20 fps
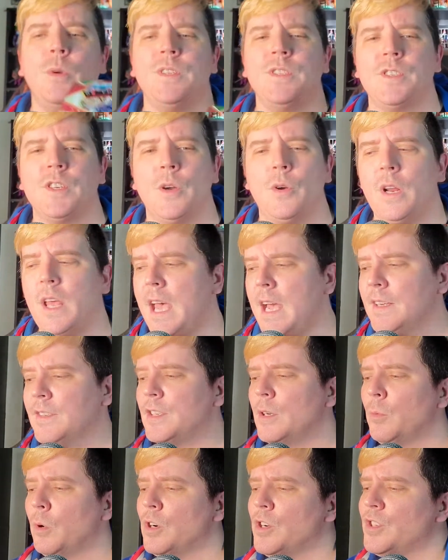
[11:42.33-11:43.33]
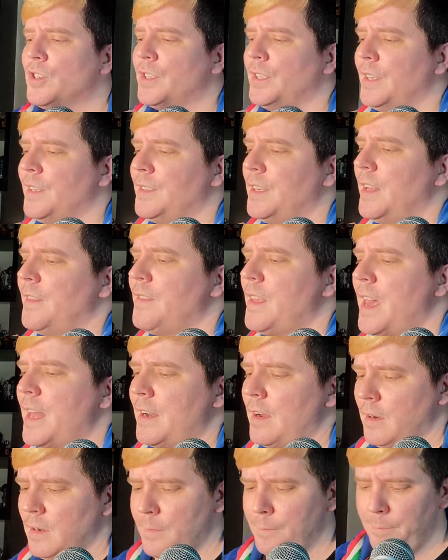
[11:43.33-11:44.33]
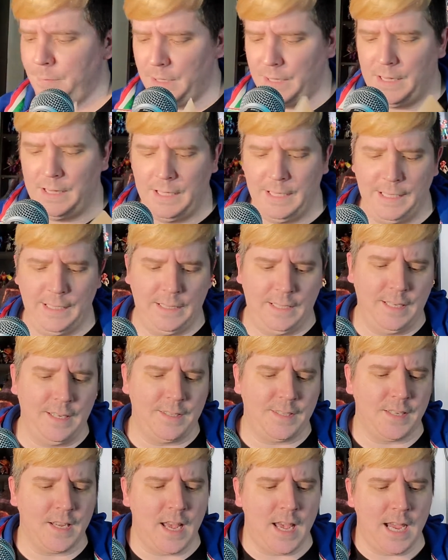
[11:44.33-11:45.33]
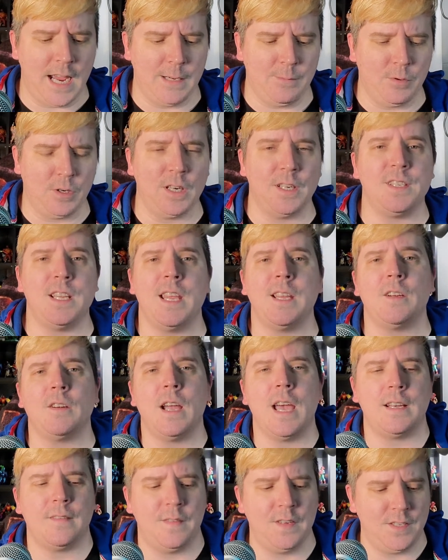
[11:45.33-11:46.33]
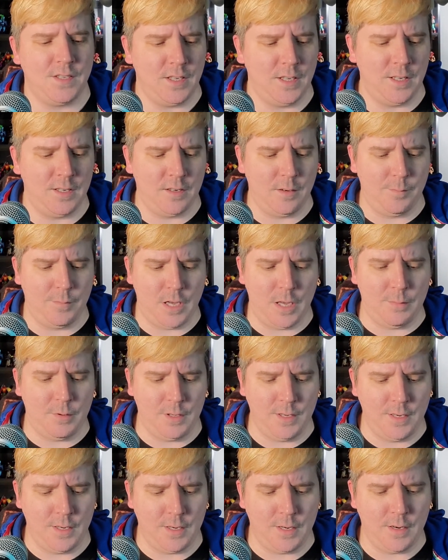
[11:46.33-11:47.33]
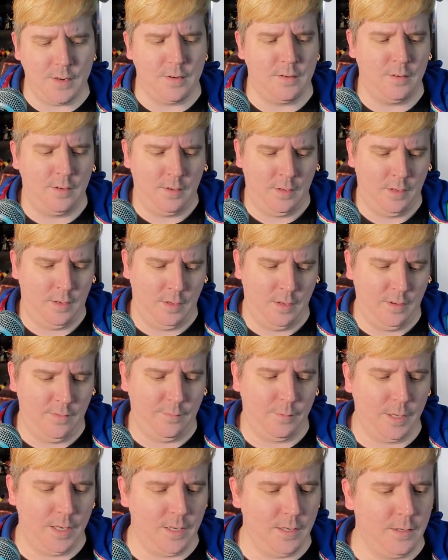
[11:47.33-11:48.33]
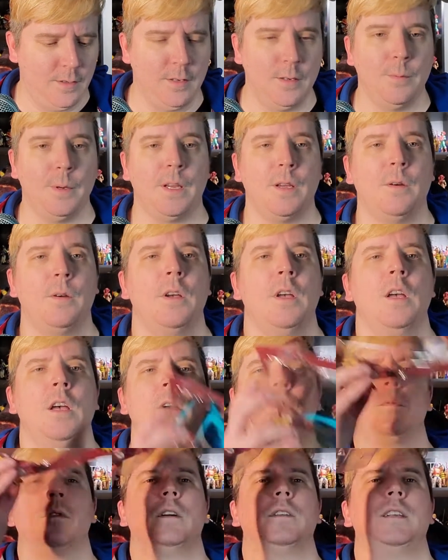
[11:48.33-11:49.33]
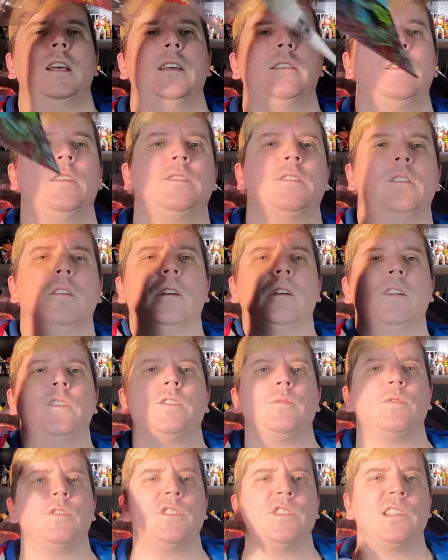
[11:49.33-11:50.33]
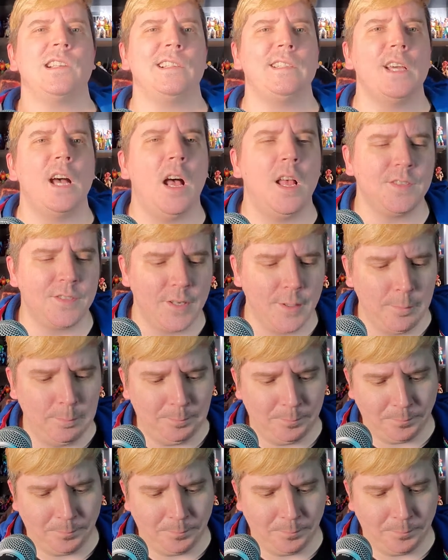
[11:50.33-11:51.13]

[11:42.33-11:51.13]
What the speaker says: and Zodak, so we're just going to set that completely aside. We're going to take her out of this inner bubble here. If we can, there we go. We're going to take this carnage and we're just going to toss it.